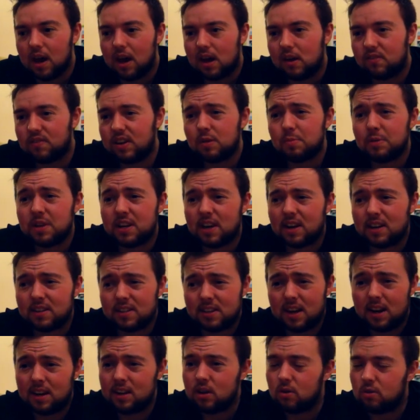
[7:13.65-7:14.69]
If anybody has
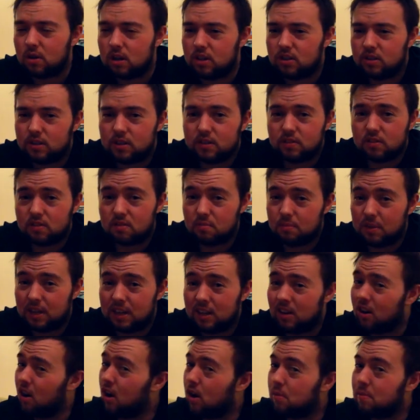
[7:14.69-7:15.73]
any questions for
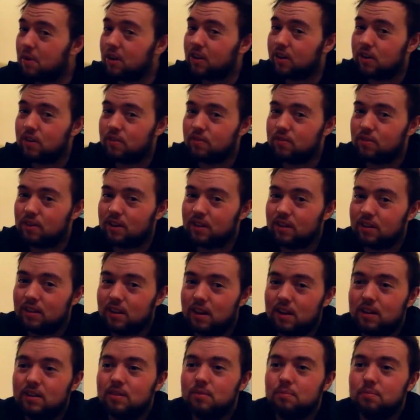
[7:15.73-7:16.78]
me or my girlfriend,
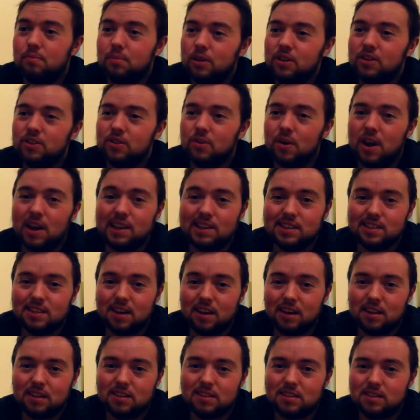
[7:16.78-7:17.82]
then please don't
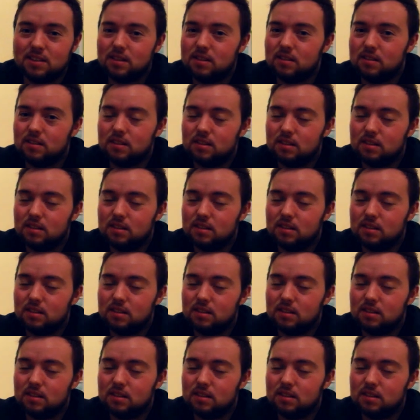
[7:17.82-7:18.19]
hesitate to,